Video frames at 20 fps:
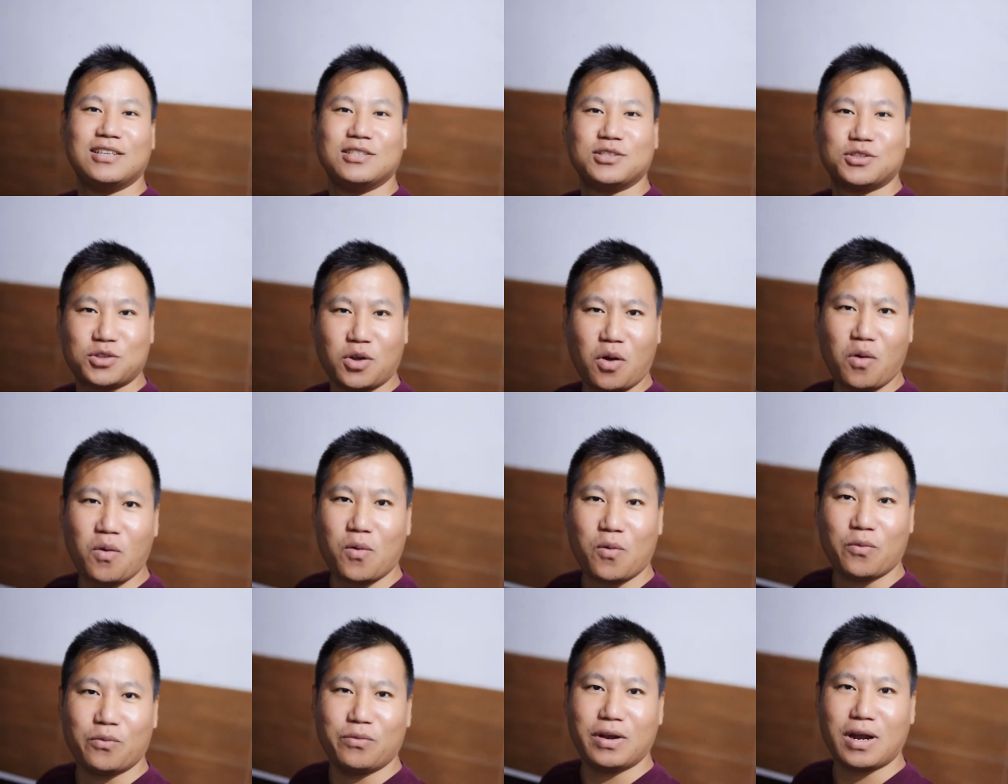So,
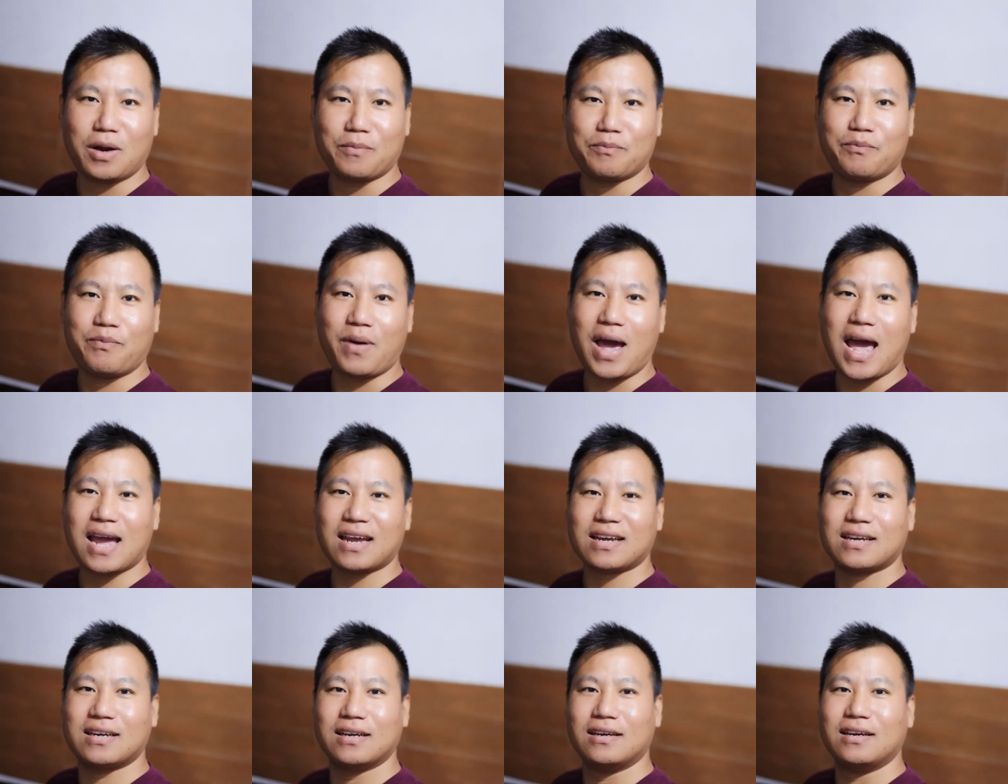we are
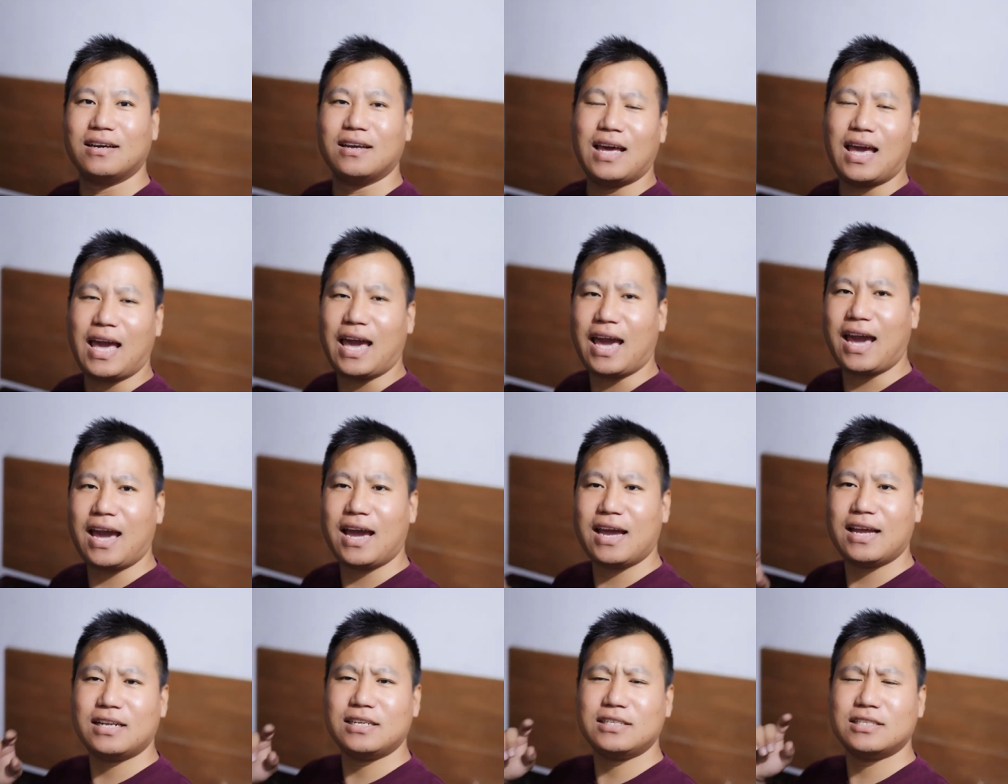back
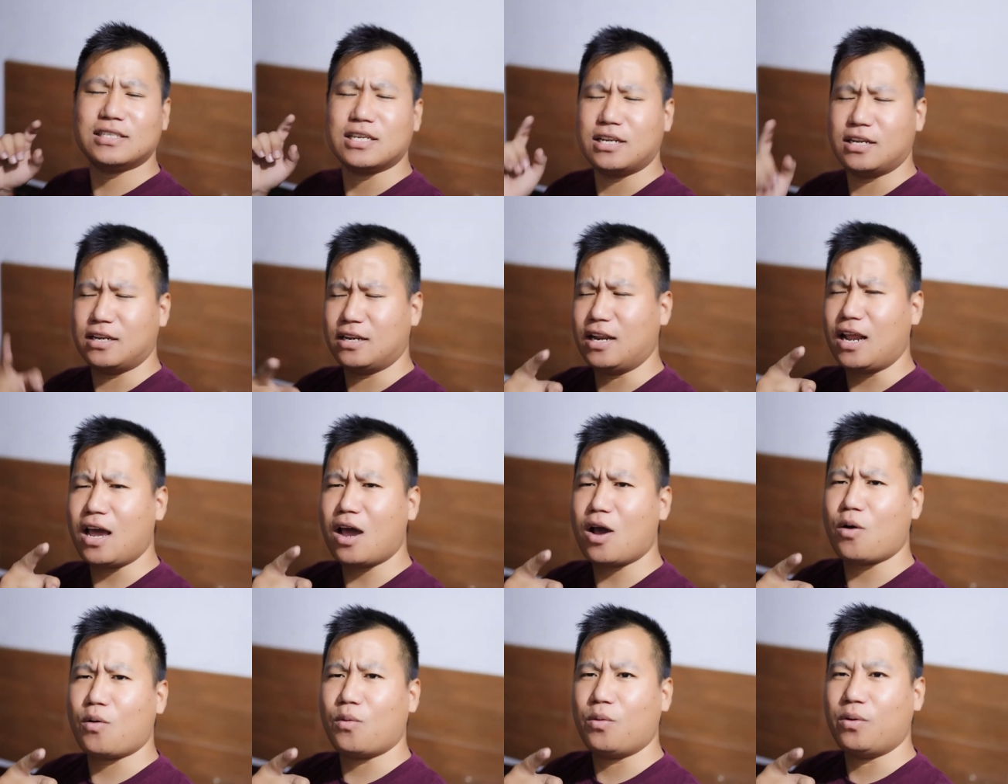and
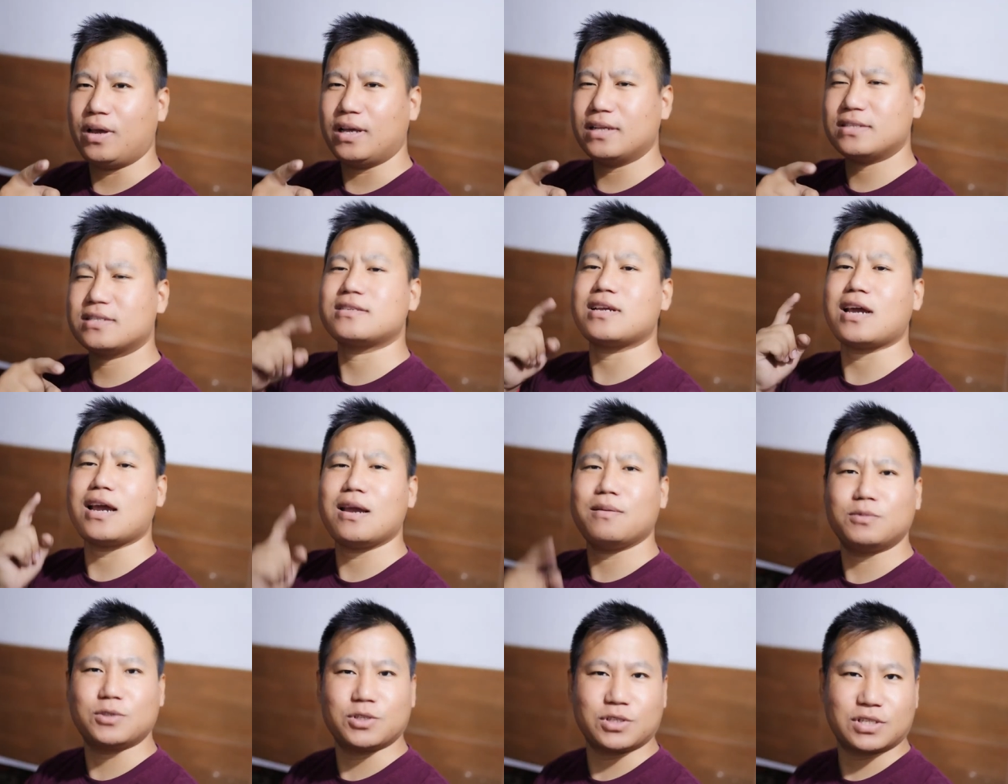now it's
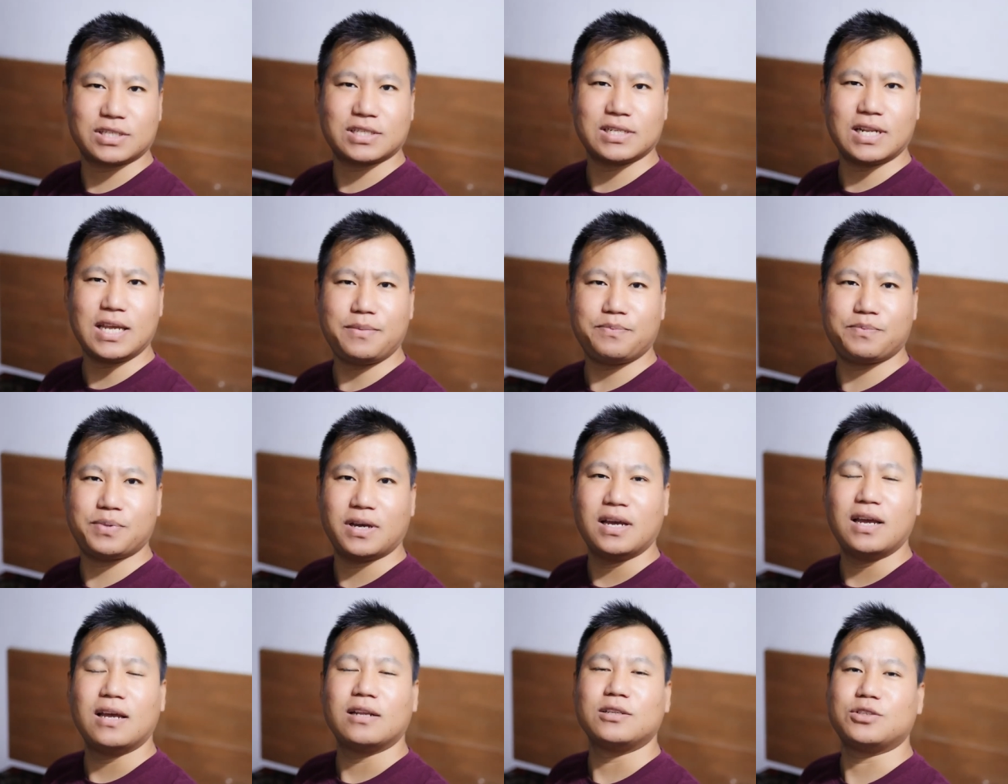time to sleep,
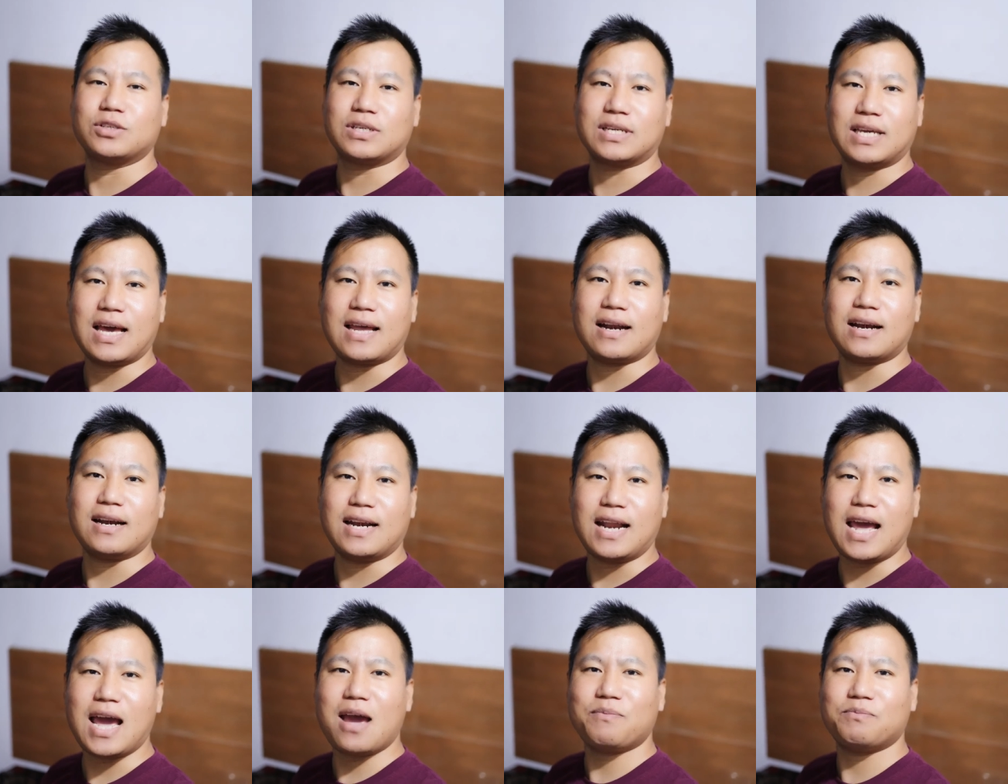to get a
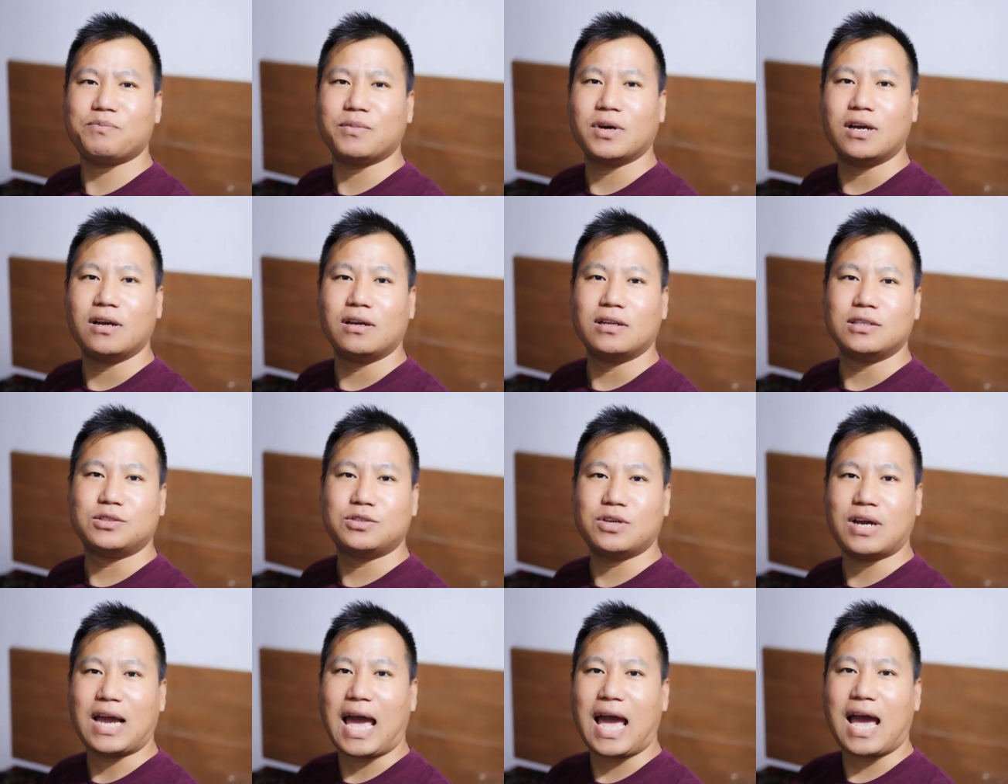nap,
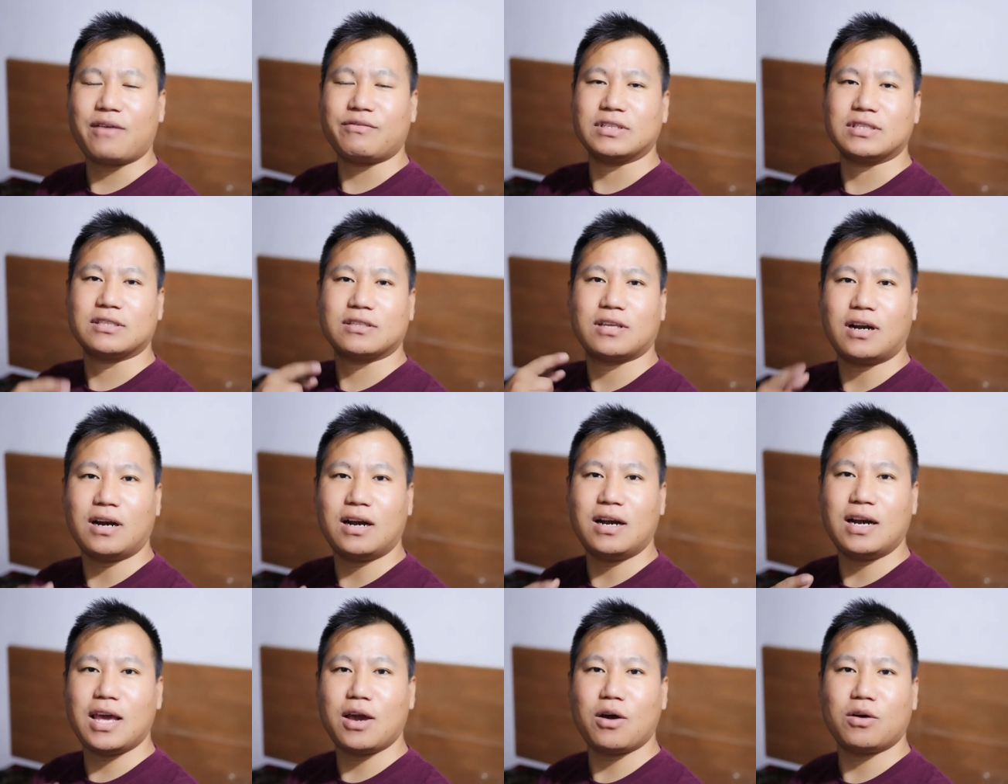to have a
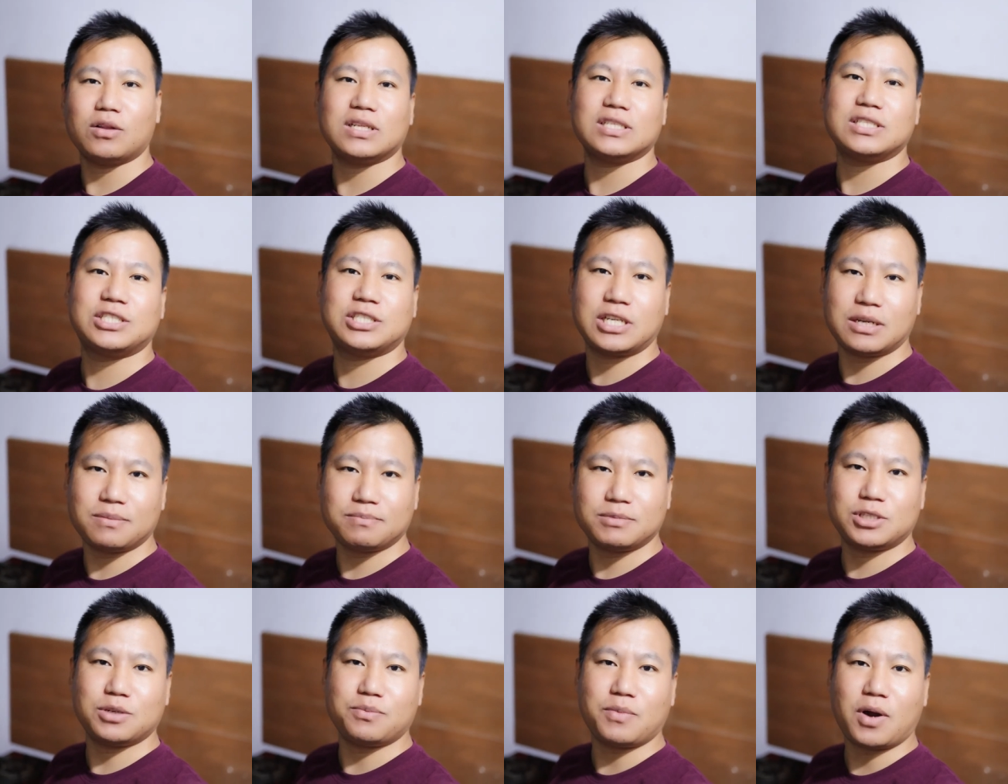third day on the
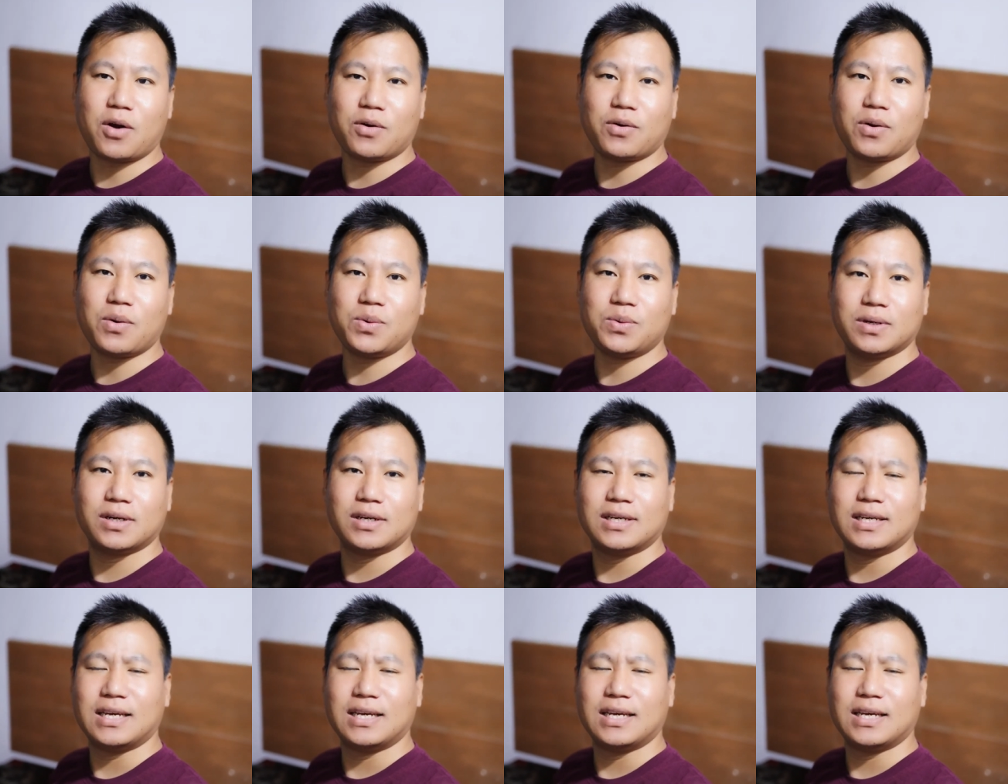gym tomorrow.